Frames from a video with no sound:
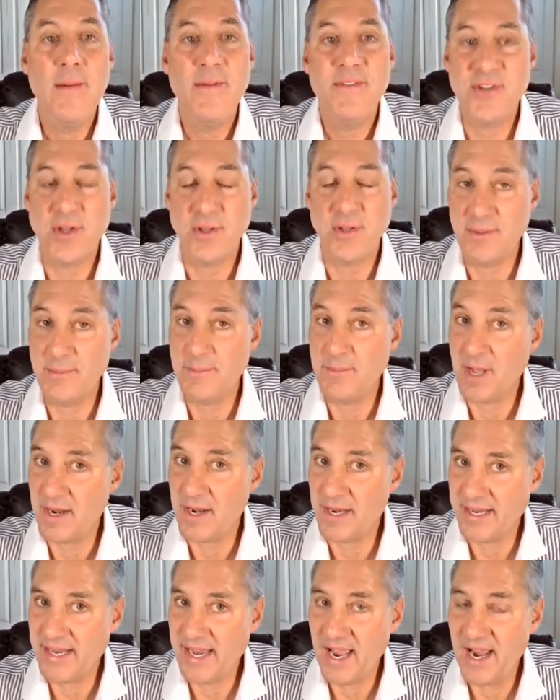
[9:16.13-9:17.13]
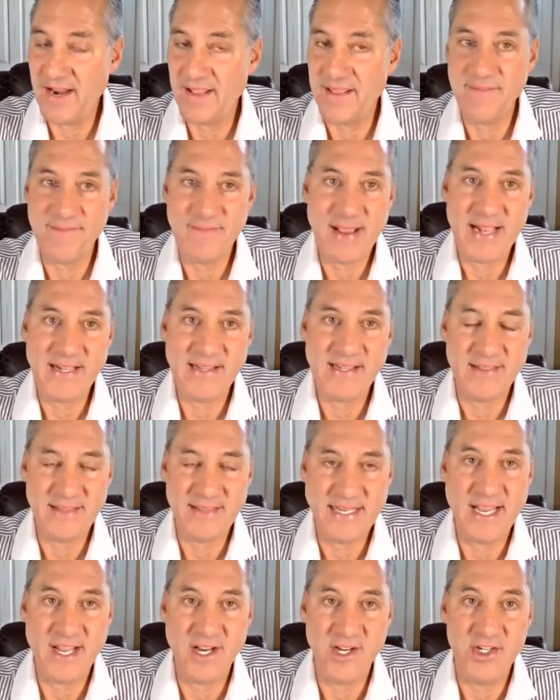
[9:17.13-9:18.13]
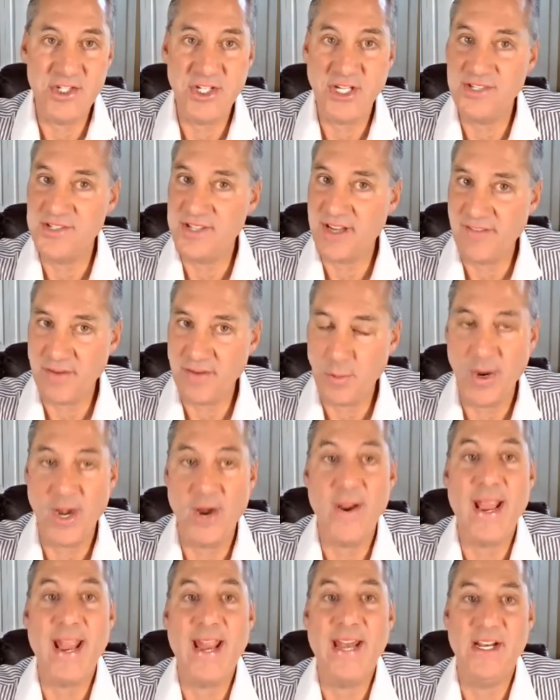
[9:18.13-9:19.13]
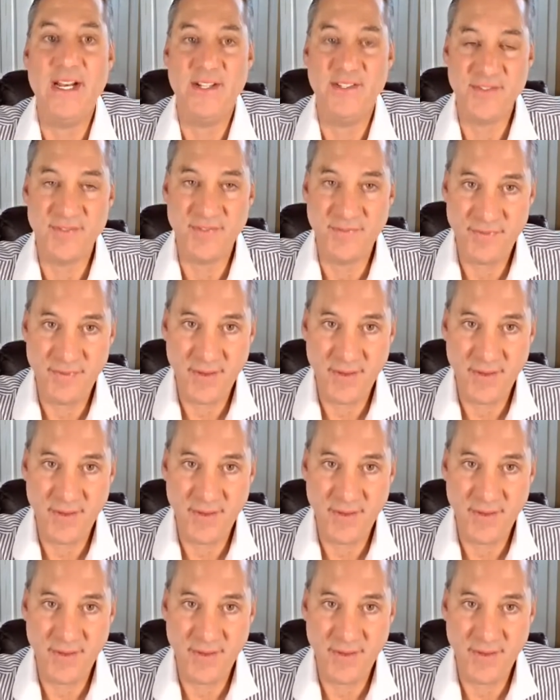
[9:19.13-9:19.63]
So on account of the fact that the energy is everywhere and it's